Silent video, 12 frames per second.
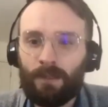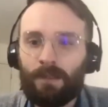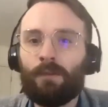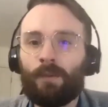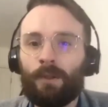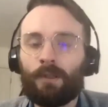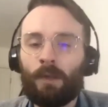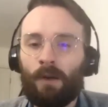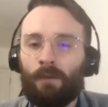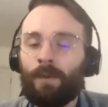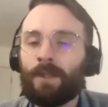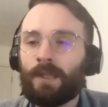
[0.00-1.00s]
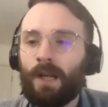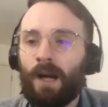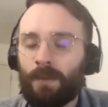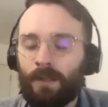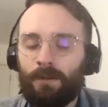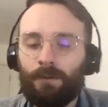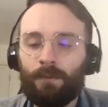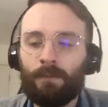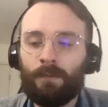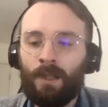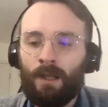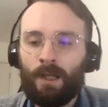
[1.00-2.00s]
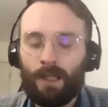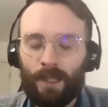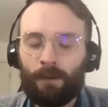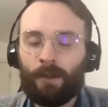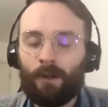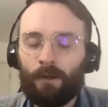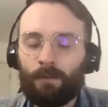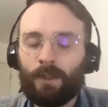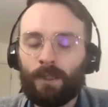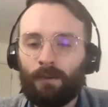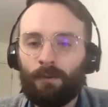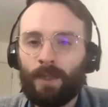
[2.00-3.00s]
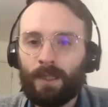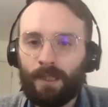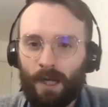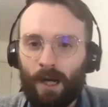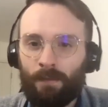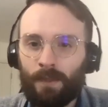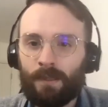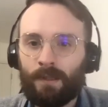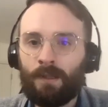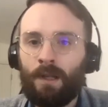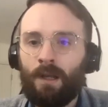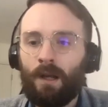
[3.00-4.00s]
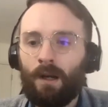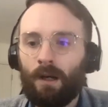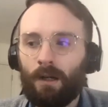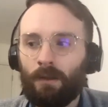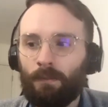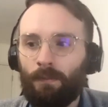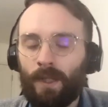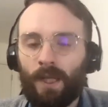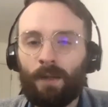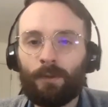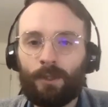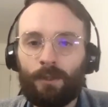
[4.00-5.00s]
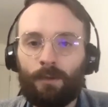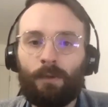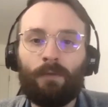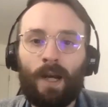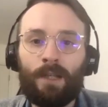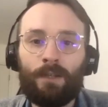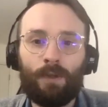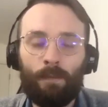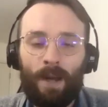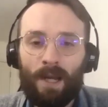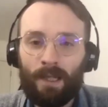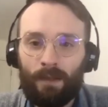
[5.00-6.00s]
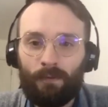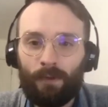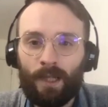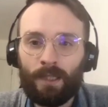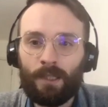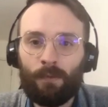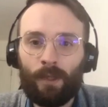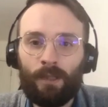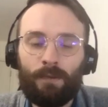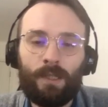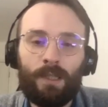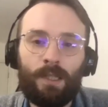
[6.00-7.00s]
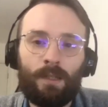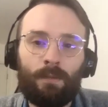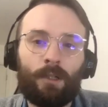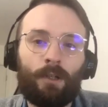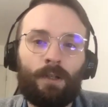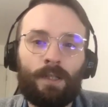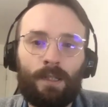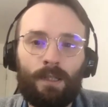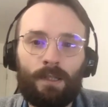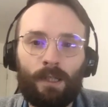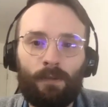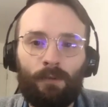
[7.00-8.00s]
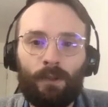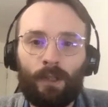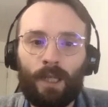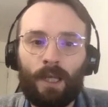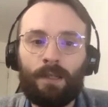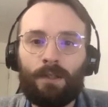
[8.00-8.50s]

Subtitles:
So when the government stops in that regard, when the government stops being able to provide you a backing for that, that's why you see some of the currencies that we look at.